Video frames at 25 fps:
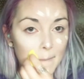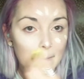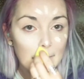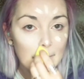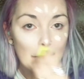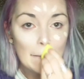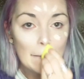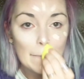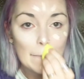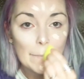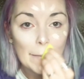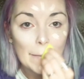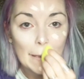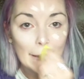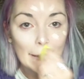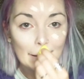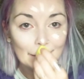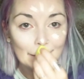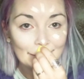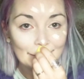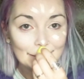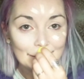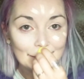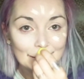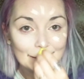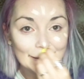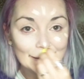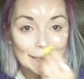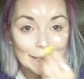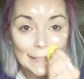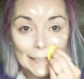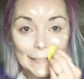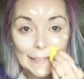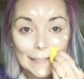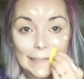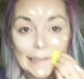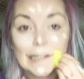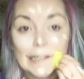Get back
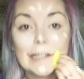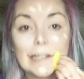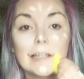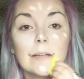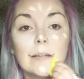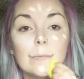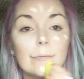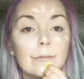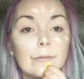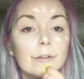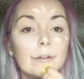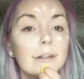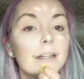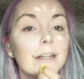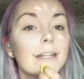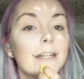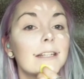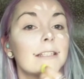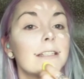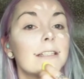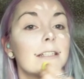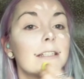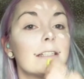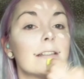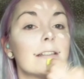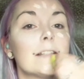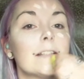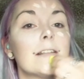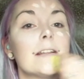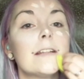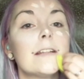inside and practice